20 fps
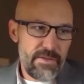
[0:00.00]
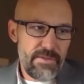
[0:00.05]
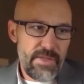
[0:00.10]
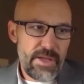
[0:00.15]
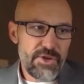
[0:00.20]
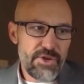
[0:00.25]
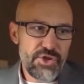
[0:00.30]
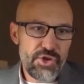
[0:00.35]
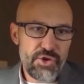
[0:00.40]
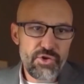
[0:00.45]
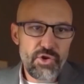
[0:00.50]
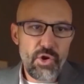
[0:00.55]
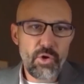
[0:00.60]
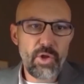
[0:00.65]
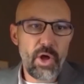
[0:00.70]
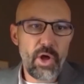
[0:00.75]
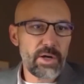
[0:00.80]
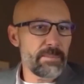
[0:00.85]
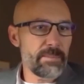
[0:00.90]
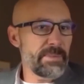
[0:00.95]
they should no
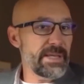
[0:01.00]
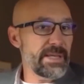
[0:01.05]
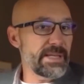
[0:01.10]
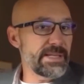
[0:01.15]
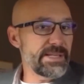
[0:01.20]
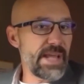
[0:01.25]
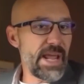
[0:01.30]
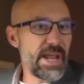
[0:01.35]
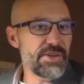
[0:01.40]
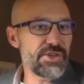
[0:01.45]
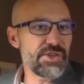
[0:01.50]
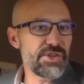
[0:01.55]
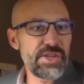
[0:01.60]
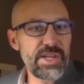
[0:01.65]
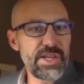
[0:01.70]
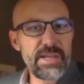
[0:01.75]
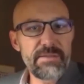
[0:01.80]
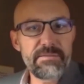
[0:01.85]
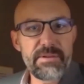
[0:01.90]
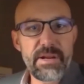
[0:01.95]
longer be contagious,
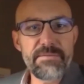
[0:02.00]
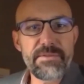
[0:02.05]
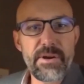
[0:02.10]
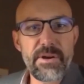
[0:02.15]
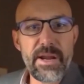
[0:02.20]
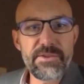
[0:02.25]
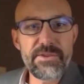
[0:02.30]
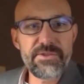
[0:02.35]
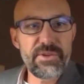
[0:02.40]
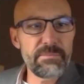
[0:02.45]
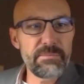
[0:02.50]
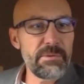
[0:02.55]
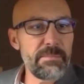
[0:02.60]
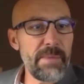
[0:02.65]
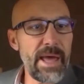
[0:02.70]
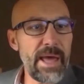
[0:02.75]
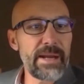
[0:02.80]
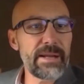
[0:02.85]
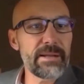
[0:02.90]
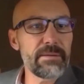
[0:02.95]
even if they're
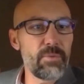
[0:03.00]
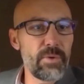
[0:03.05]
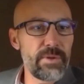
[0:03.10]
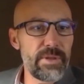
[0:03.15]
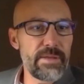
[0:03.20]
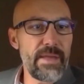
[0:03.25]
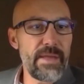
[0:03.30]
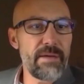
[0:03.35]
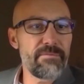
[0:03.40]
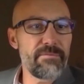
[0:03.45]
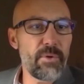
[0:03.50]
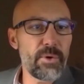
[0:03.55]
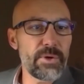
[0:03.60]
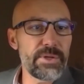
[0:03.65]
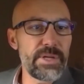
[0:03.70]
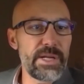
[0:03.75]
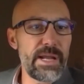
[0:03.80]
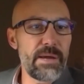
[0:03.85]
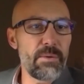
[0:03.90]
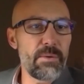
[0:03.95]
asymptomatic within that
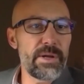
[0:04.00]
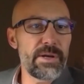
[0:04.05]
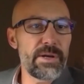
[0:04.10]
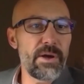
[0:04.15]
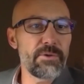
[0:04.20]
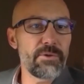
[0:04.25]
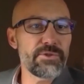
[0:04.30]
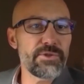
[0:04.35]
14-day window.